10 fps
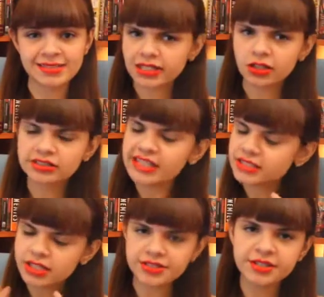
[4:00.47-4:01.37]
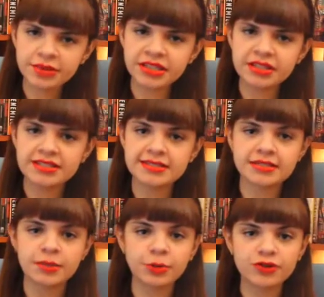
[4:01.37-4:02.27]
Still, that doesn't mean that this
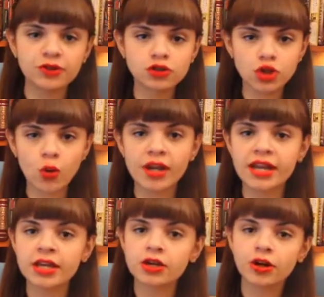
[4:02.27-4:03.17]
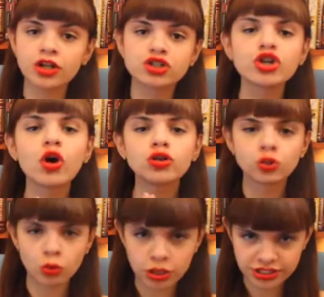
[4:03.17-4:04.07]
isn't a beautiful show, and I encourage you all
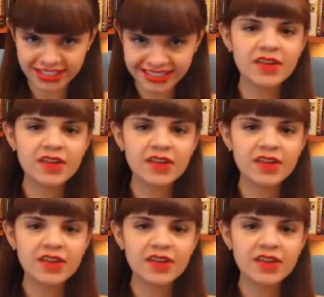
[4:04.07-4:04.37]
to watch it.